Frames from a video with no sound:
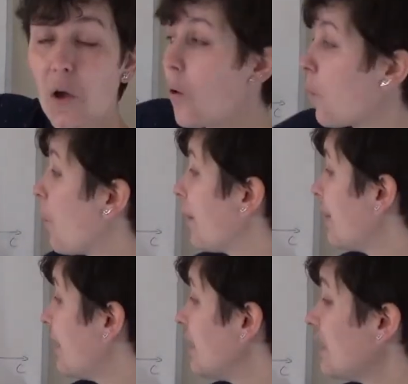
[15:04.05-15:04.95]
when
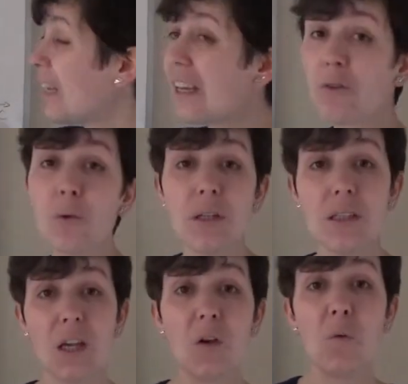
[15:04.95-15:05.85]
this increase
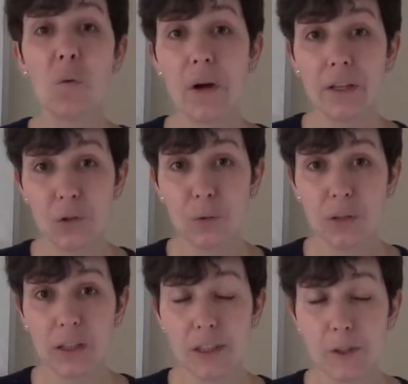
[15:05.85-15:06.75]
in 1
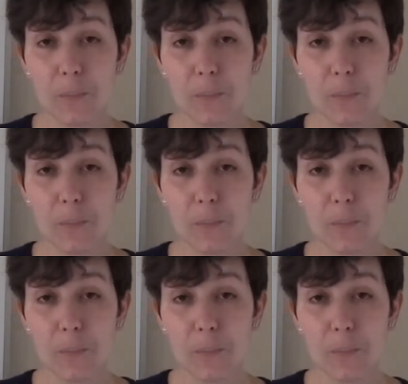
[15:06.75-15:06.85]
unit?